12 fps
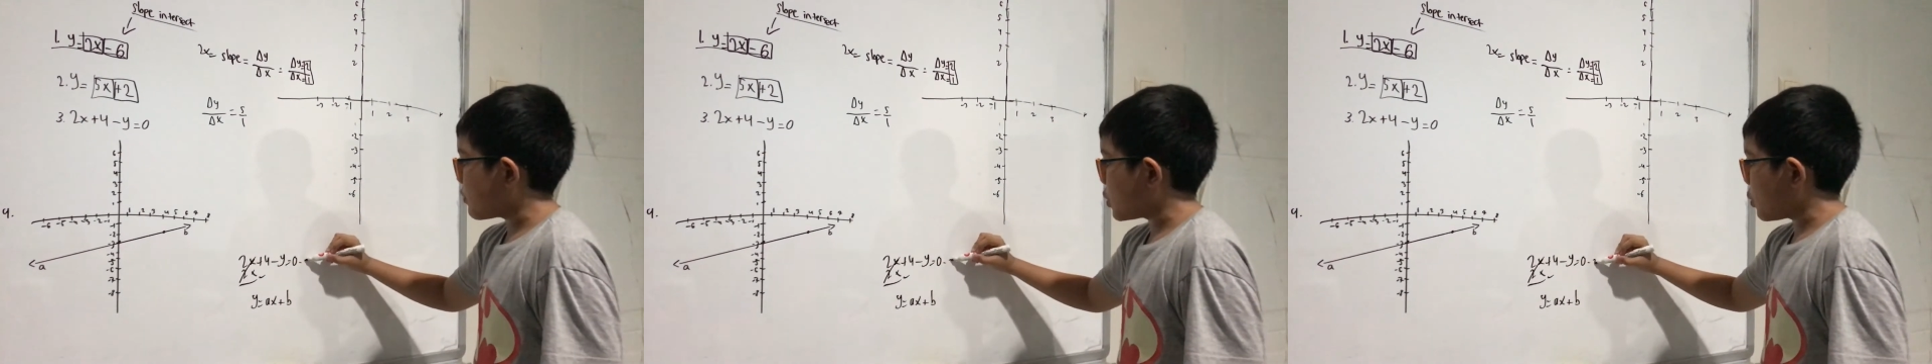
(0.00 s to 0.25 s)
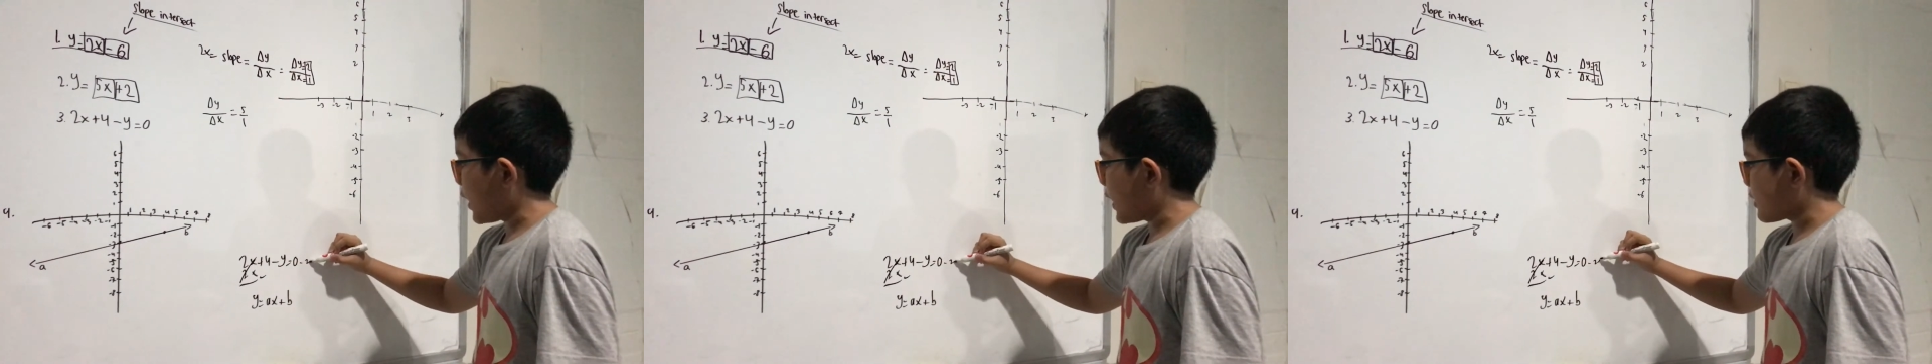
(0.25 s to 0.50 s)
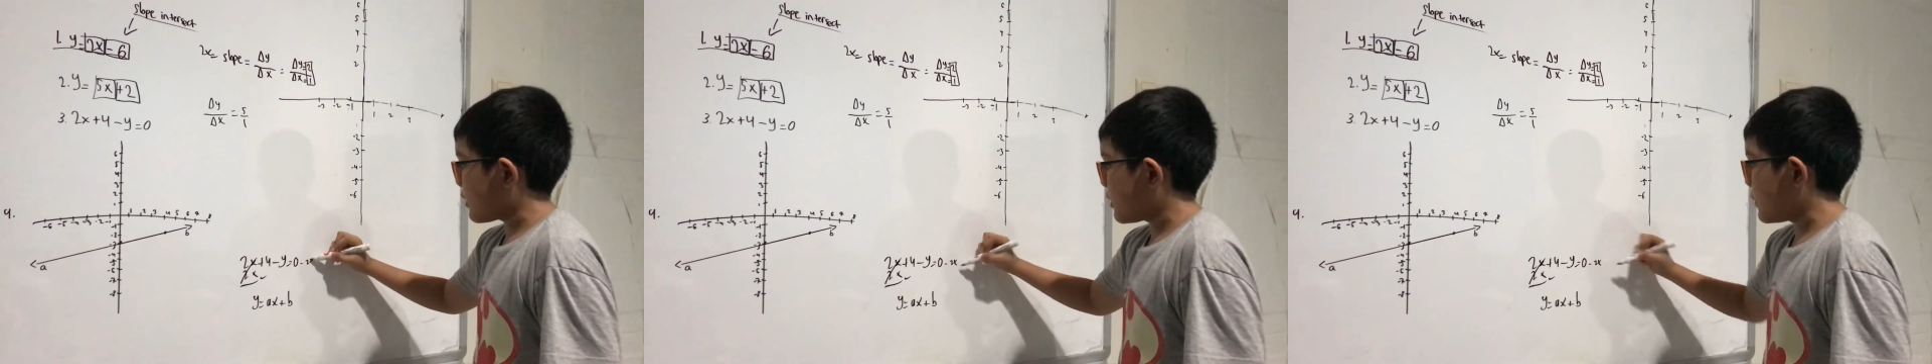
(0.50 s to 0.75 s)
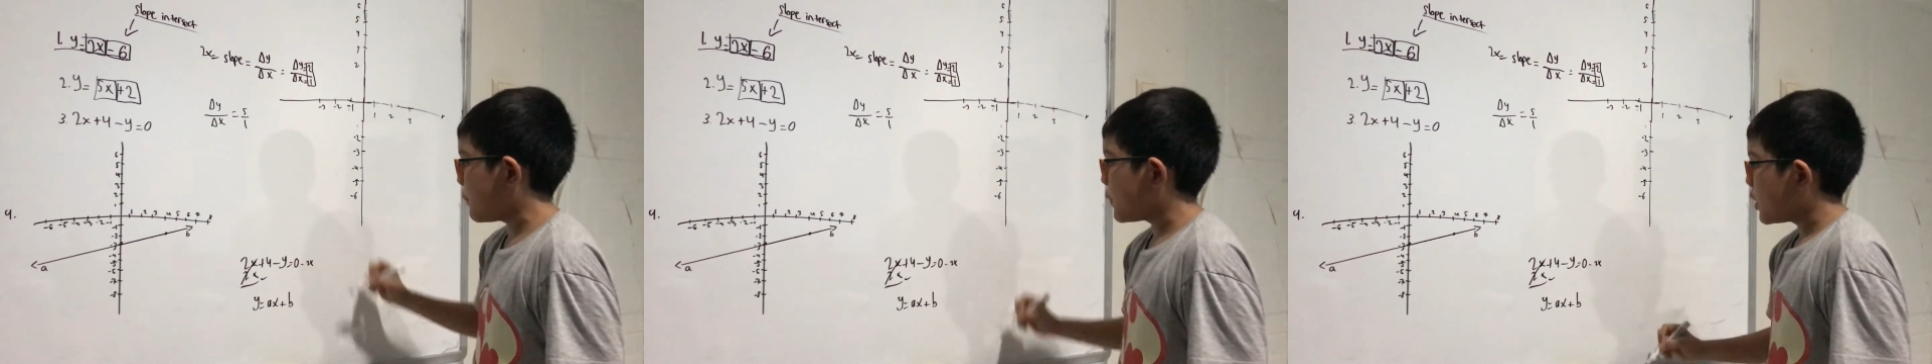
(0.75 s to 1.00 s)
2x.
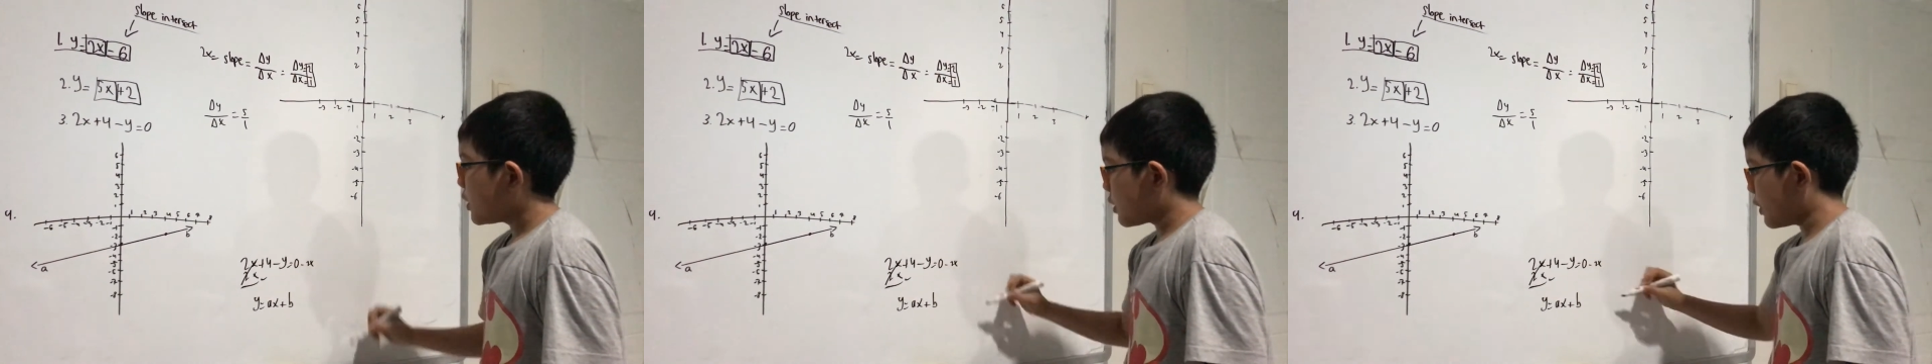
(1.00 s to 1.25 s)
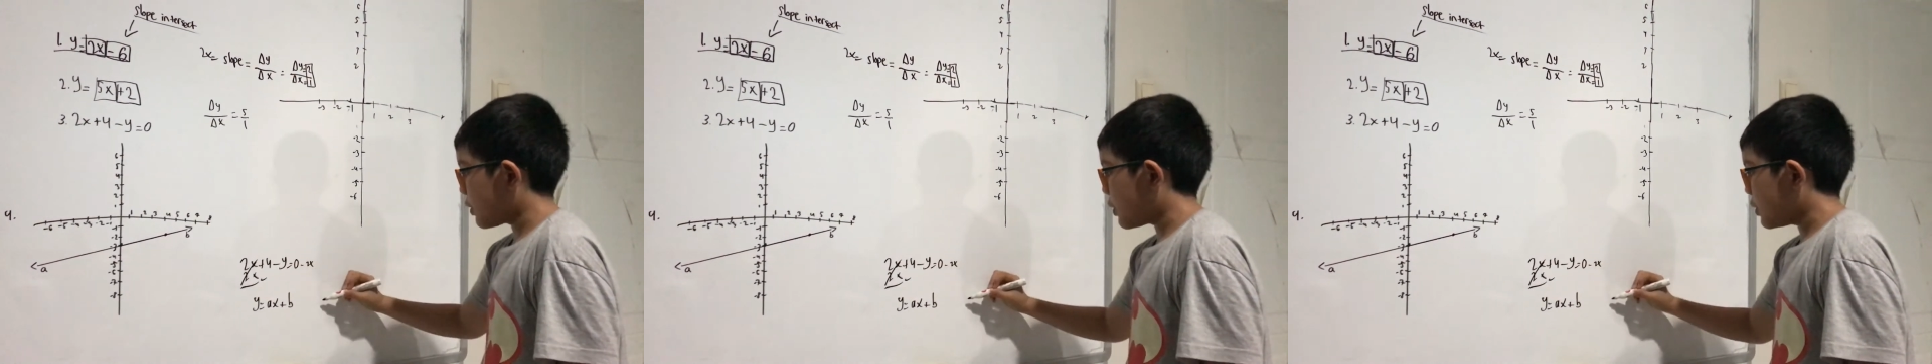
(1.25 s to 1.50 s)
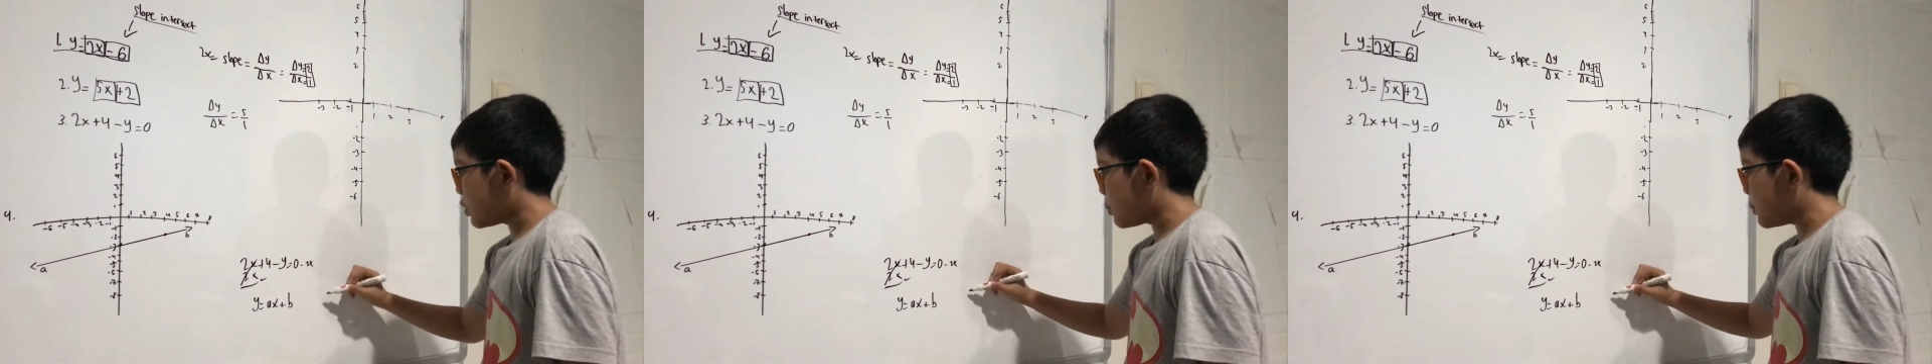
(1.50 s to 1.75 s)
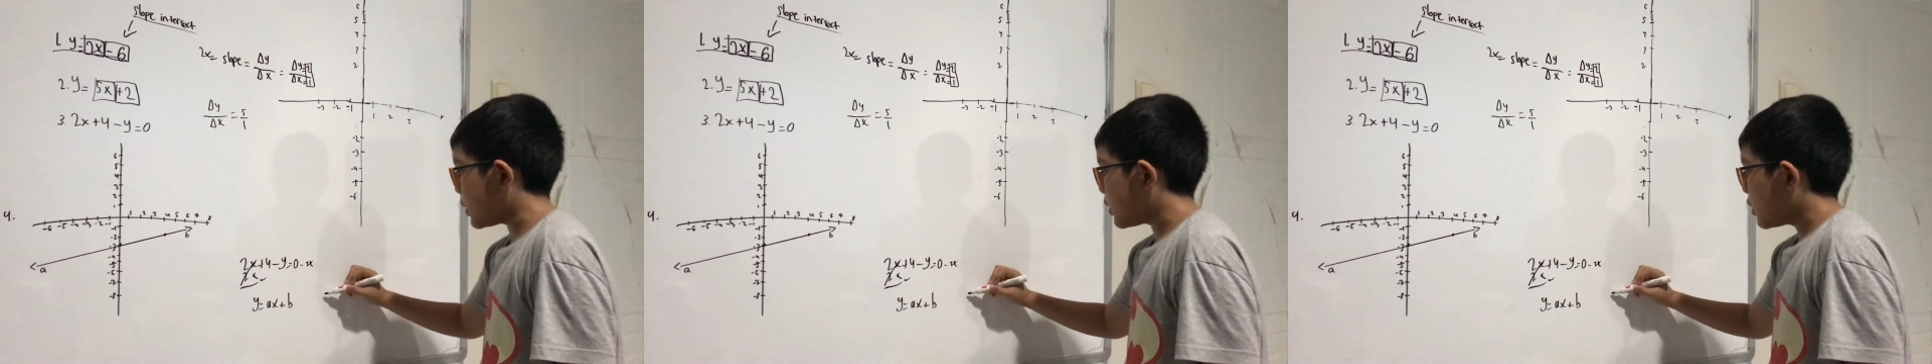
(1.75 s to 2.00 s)
So it's going to be